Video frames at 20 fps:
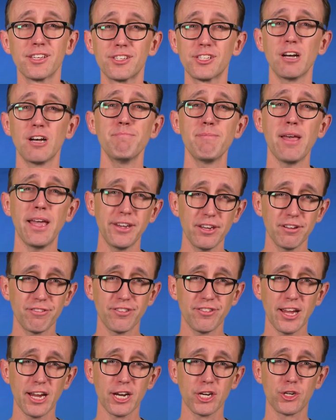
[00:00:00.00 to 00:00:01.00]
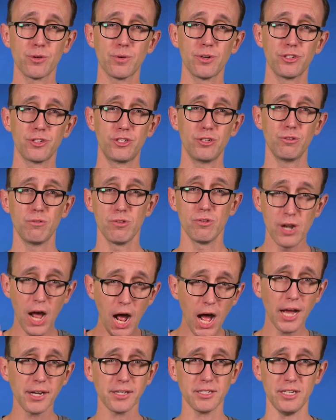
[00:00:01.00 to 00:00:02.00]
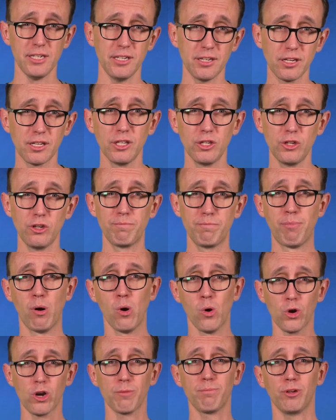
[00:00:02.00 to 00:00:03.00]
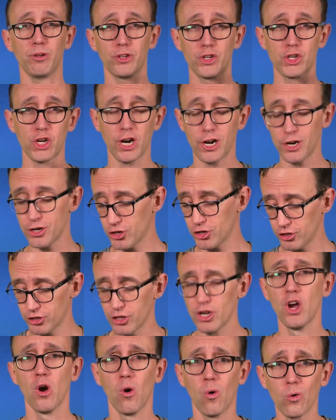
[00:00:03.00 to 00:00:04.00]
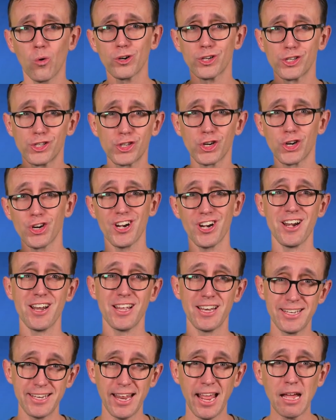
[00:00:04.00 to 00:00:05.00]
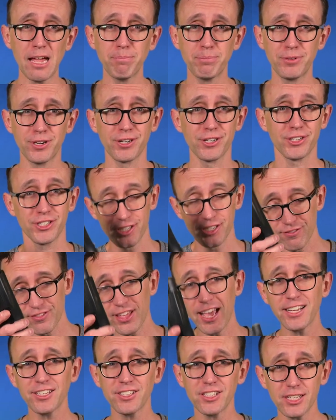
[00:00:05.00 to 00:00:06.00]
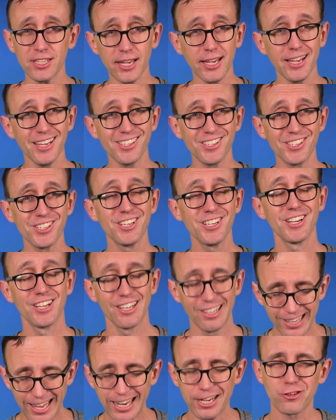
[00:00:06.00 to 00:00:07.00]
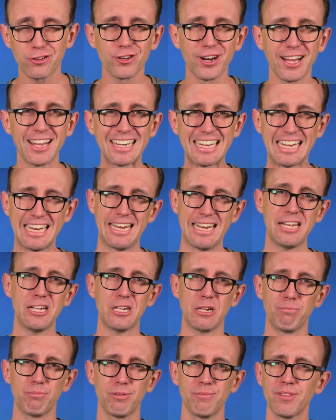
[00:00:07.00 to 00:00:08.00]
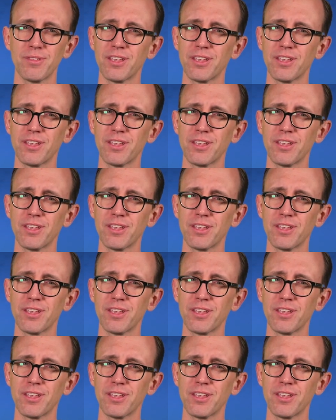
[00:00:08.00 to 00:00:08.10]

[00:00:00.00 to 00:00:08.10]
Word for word: some manufacturers do not include portable chargers or certain adapters, and if that's the case, Lectron can help.